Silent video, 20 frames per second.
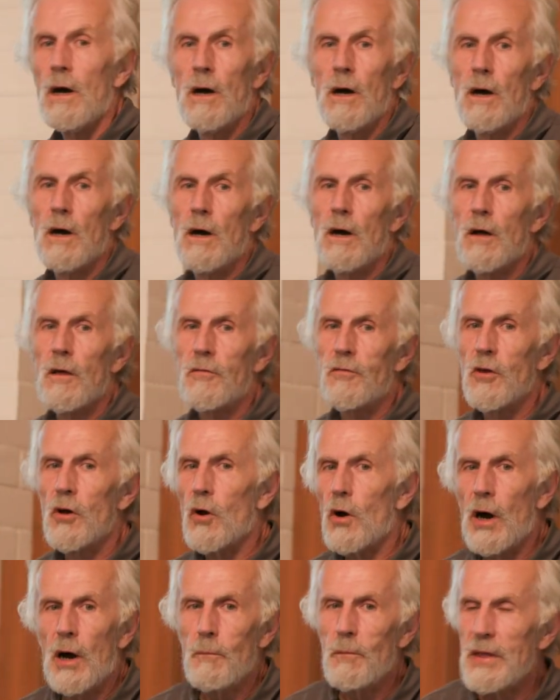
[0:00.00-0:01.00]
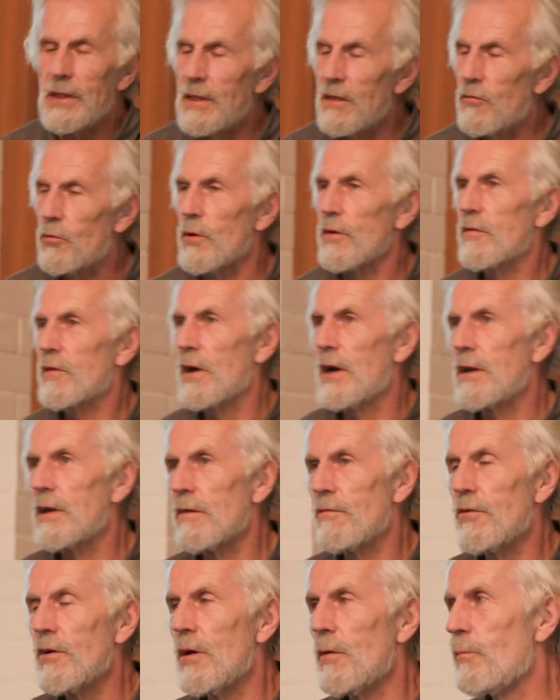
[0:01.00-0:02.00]
Uh, so, I mean, this was
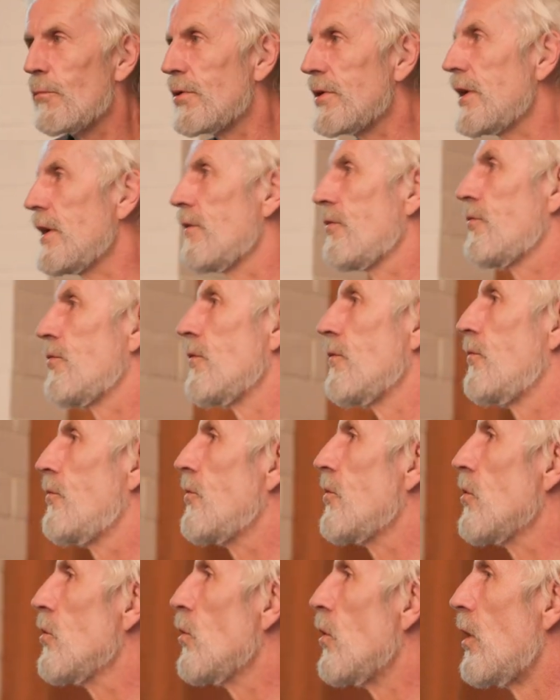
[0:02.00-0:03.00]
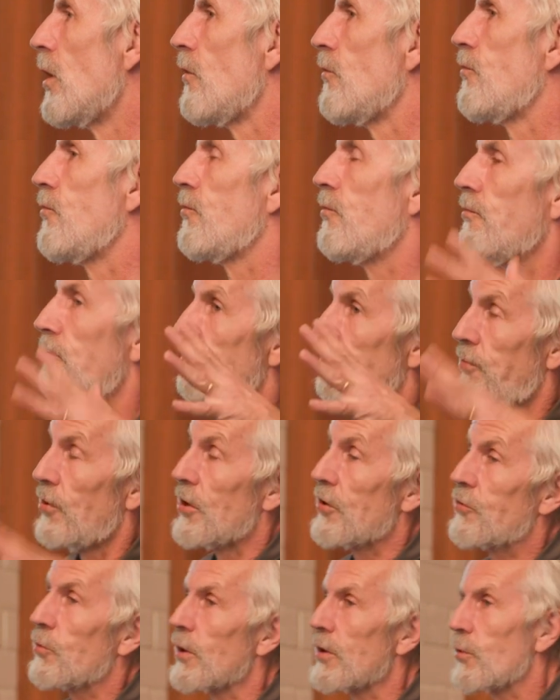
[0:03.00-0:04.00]
kind of a brief view of
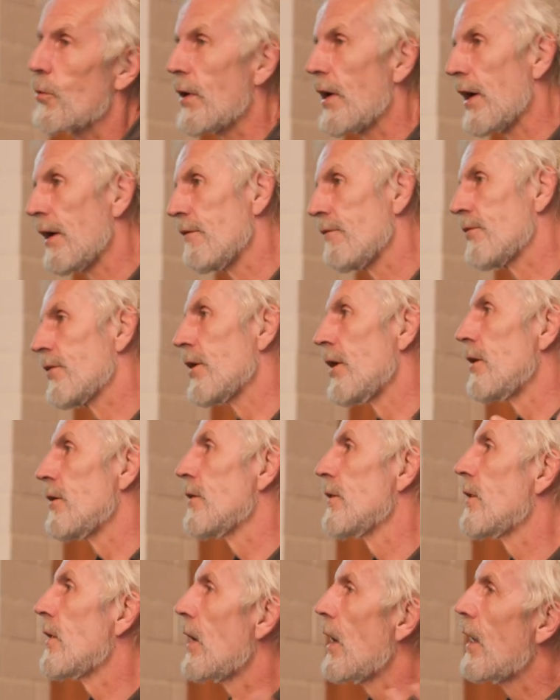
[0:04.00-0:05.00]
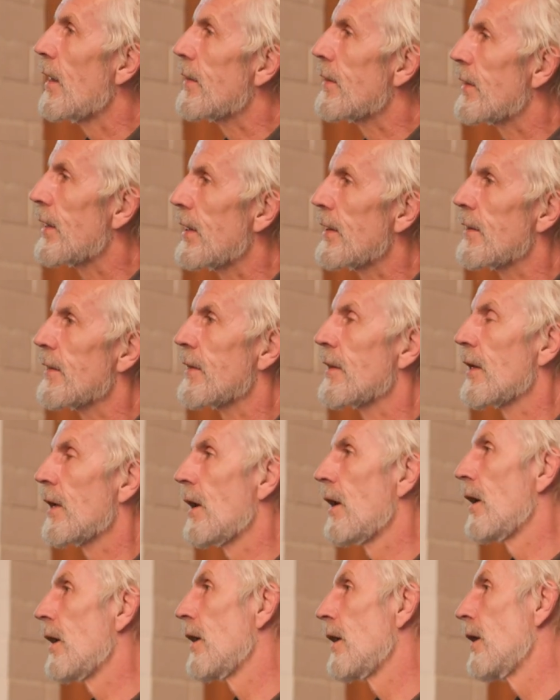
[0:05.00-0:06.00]
first what we have done and then
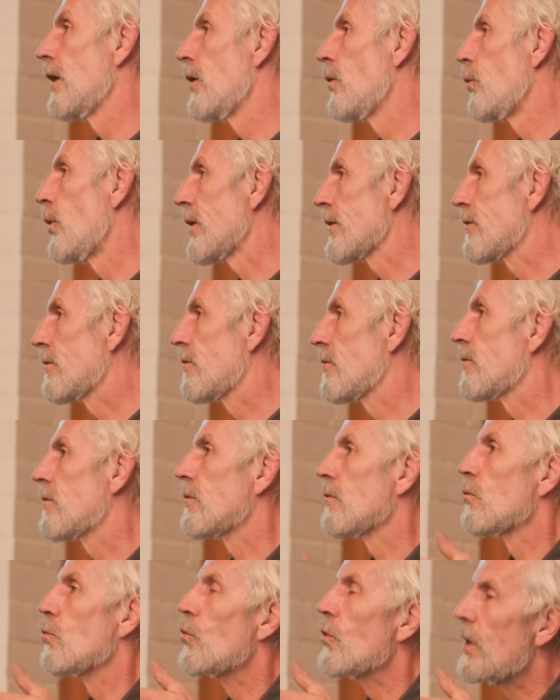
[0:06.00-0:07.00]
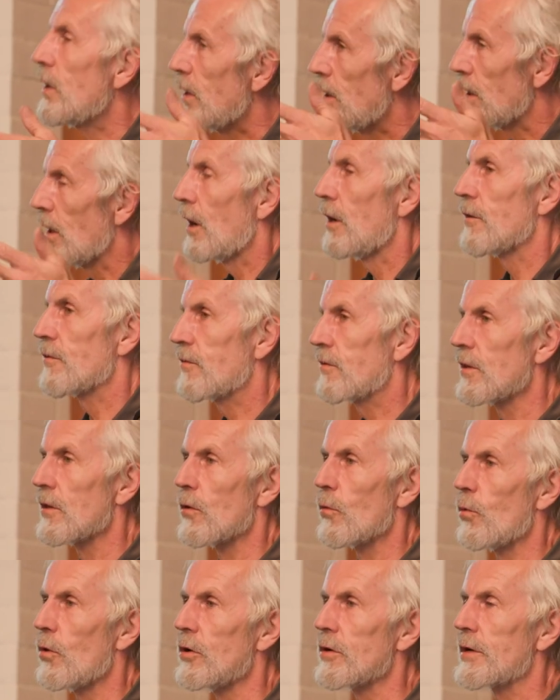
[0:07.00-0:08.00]
uh, what we are
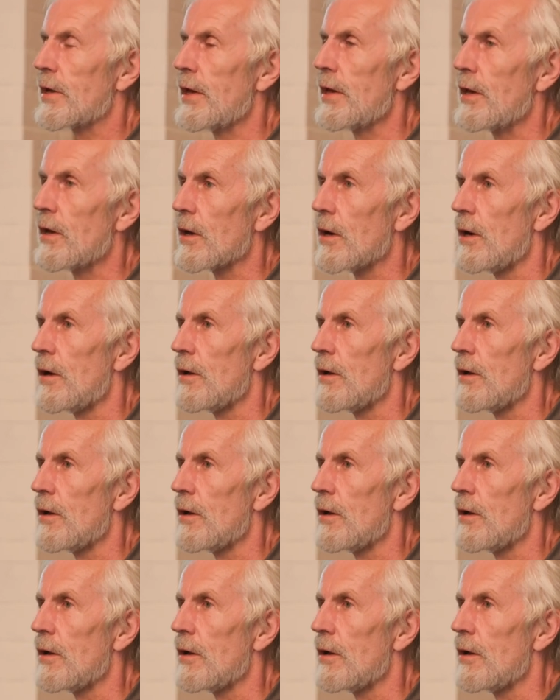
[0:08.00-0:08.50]
still working